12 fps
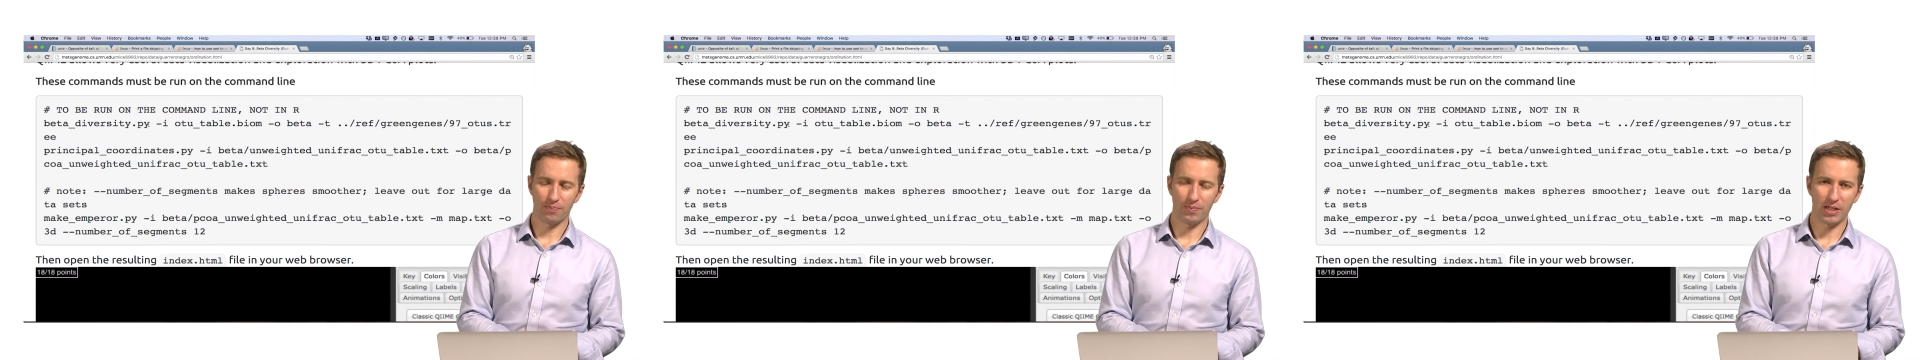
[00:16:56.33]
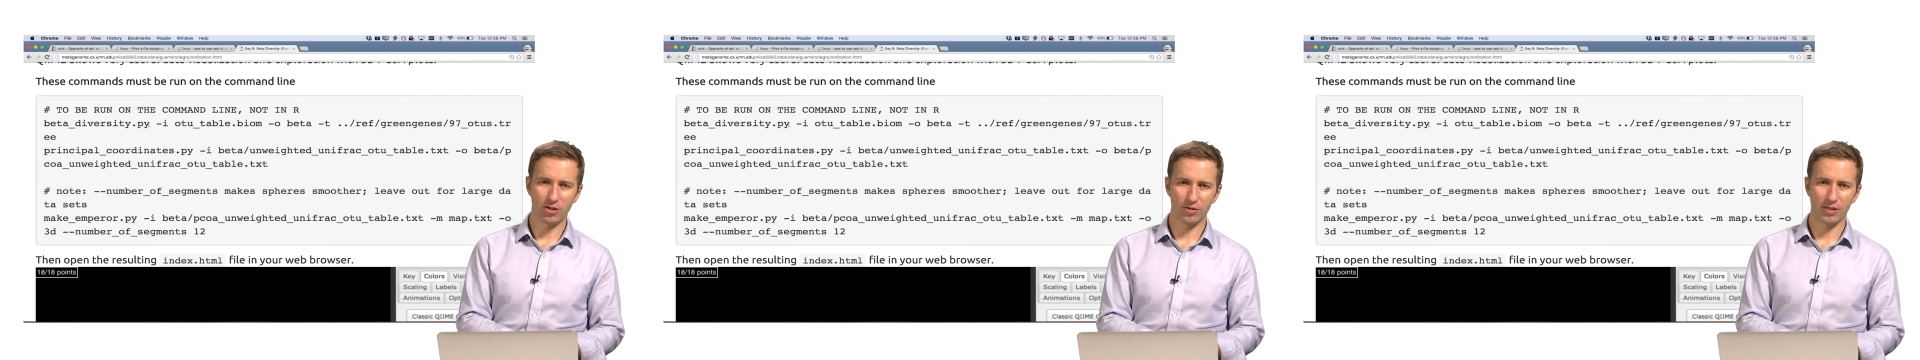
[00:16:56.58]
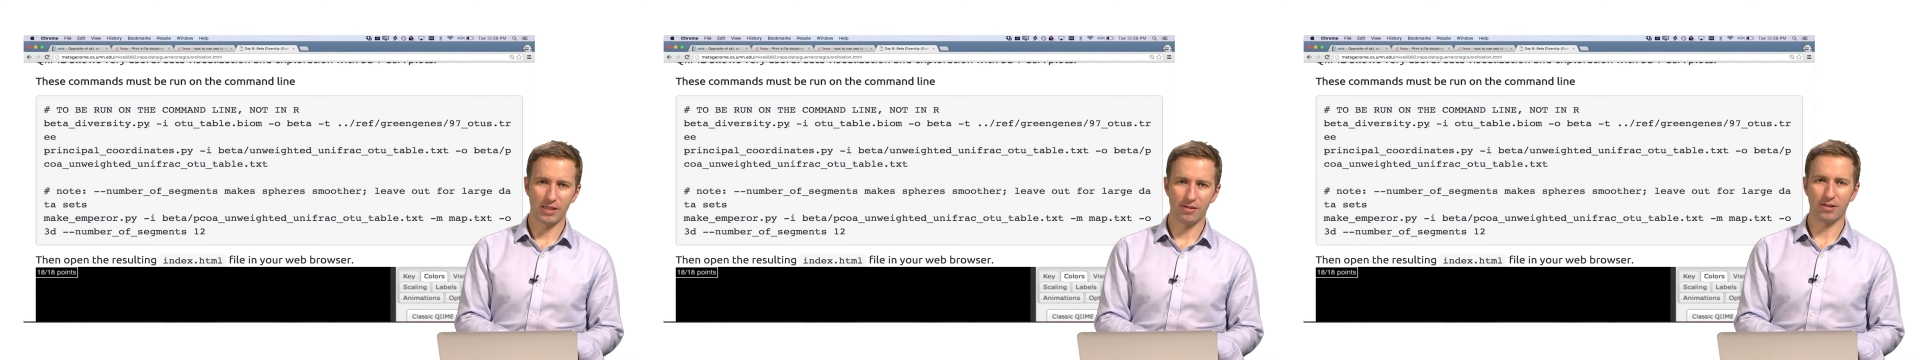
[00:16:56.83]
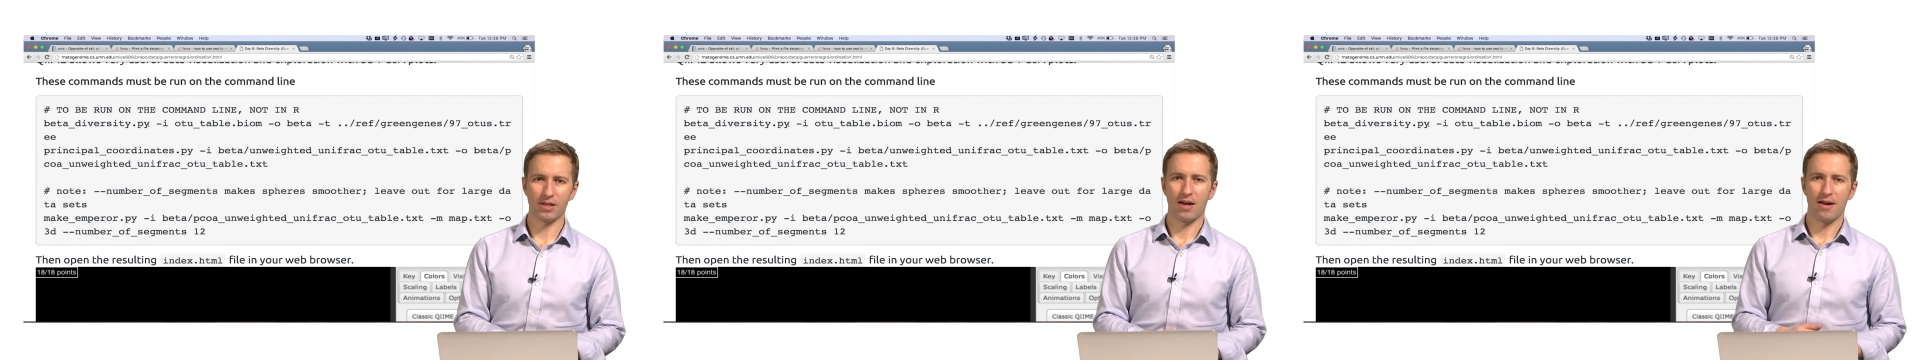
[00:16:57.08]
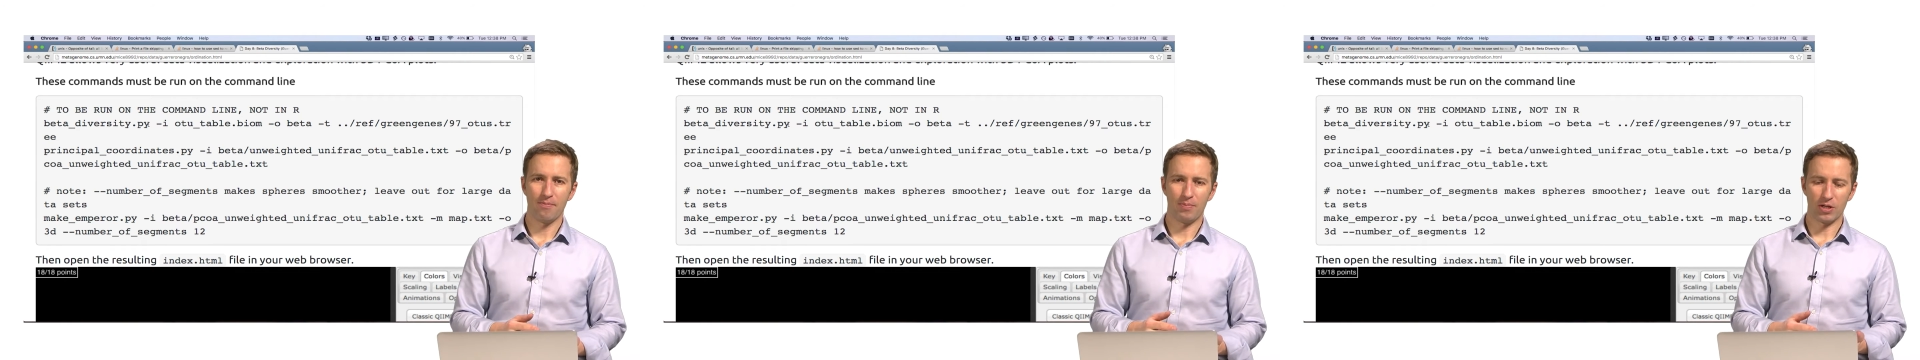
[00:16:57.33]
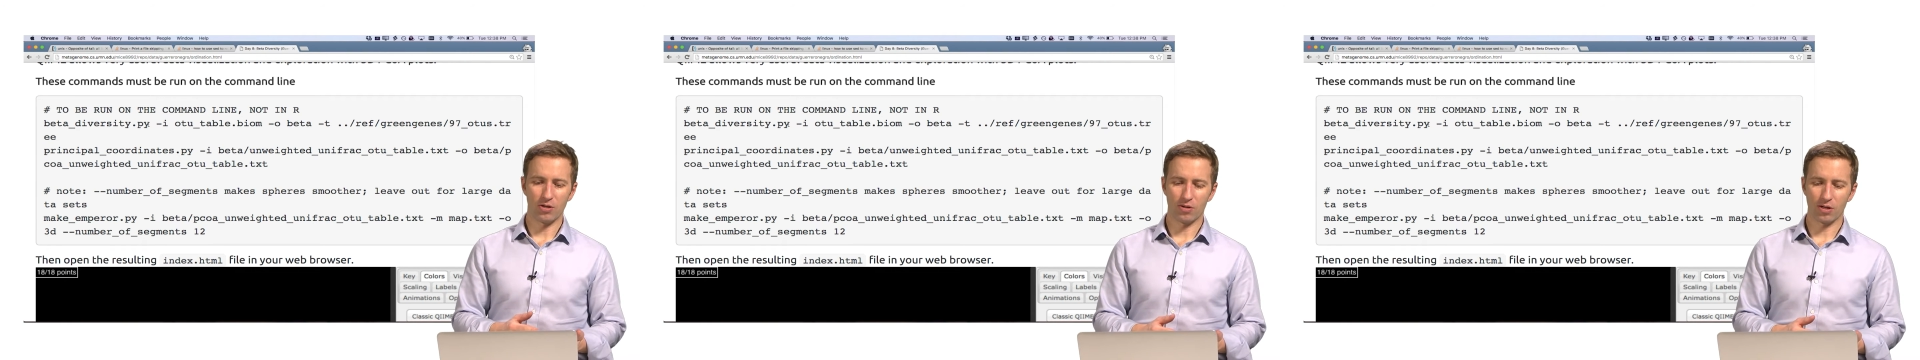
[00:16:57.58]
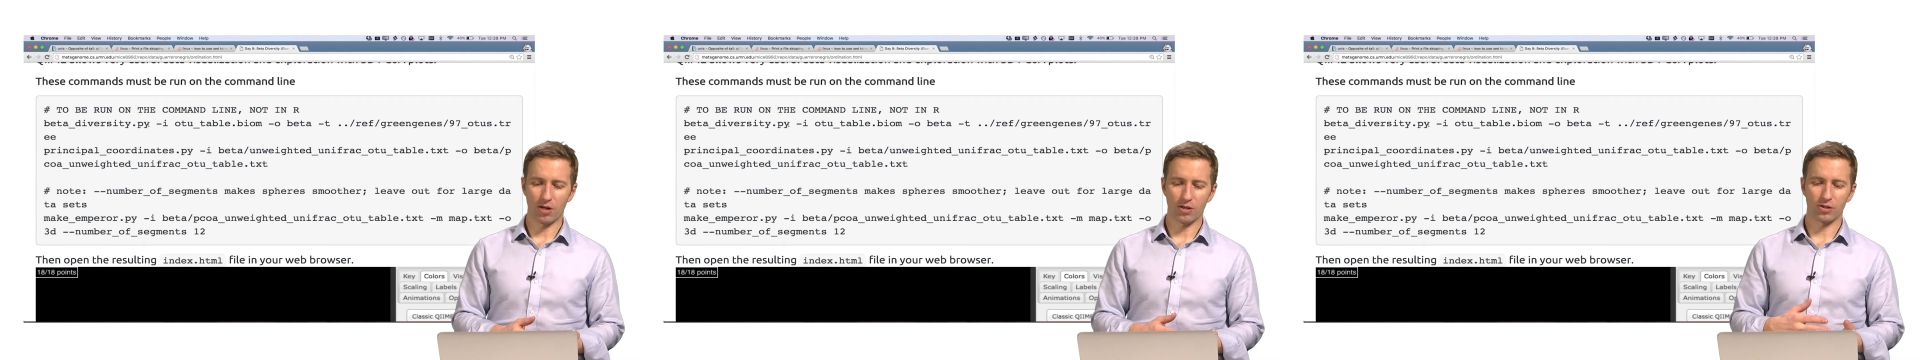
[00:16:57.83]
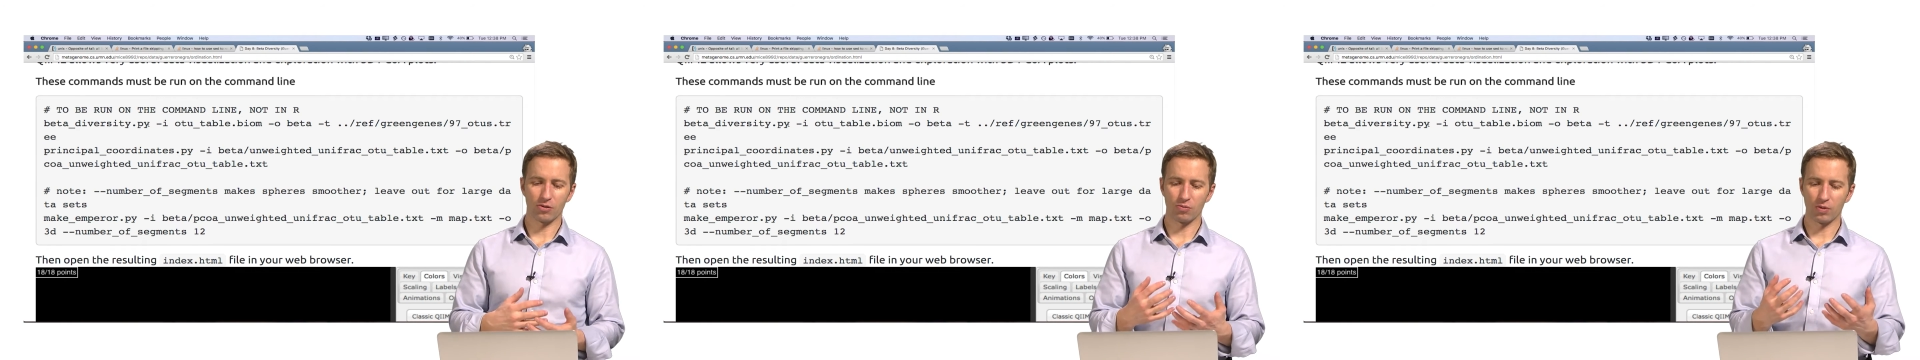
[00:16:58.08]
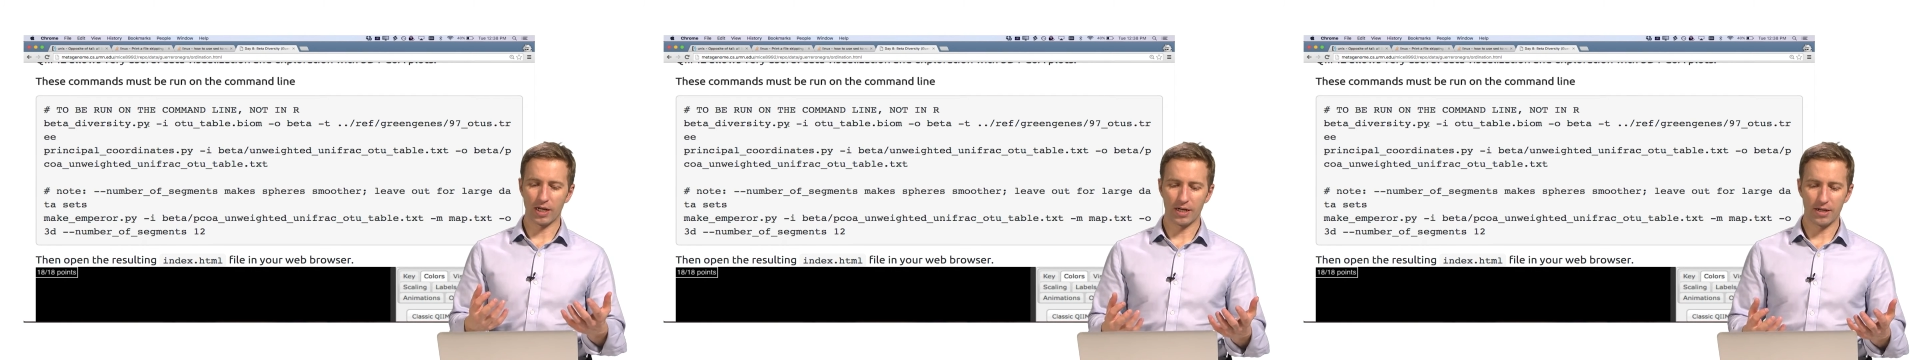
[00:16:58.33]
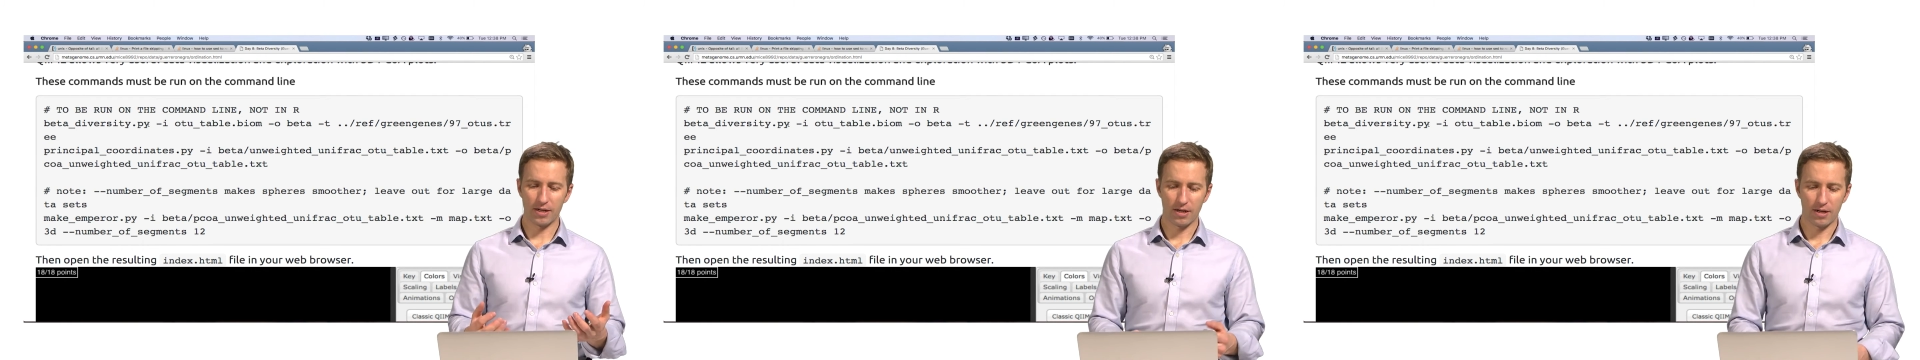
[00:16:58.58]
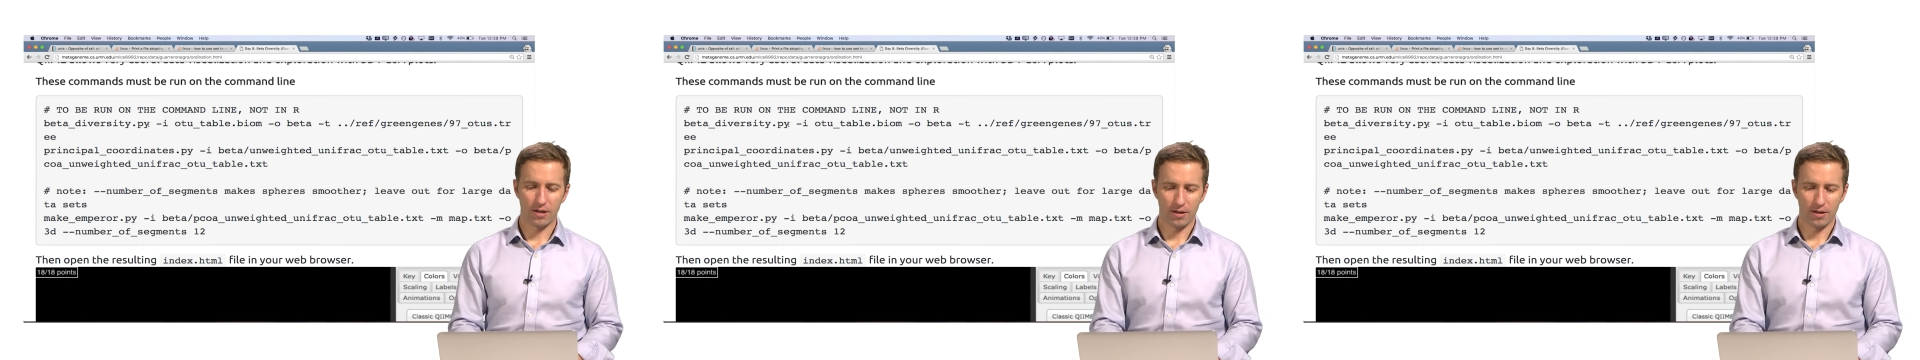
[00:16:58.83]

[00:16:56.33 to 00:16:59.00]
matrices, but you could also run,